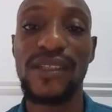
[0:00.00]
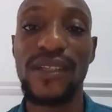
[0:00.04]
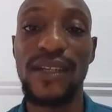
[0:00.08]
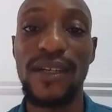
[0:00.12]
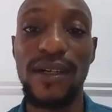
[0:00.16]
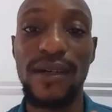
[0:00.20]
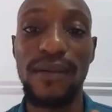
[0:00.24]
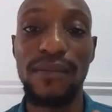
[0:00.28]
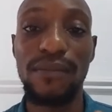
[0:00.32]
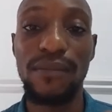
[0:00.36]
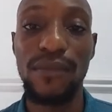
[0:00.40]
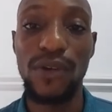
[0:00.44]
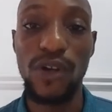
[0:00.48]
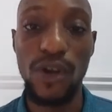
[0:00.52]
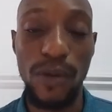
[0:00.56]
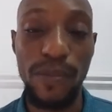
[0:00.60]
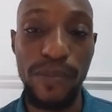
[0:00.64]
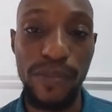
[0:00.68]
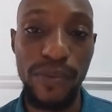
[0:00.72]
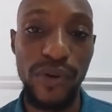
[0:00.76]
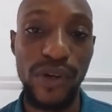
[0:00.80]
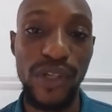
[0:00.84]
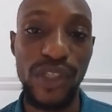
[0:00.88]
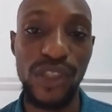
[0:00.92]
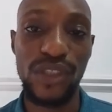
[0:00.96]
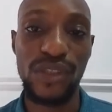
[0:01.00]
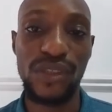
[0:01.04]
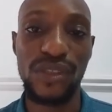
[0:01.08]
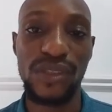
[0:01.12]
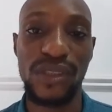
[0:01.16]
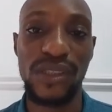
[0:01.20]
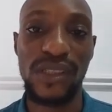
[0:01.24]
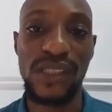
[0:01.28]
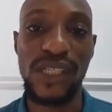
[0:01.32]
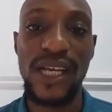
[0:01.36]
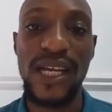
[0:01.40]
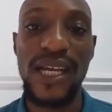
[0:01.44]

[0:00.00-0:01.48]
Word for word: um, operation.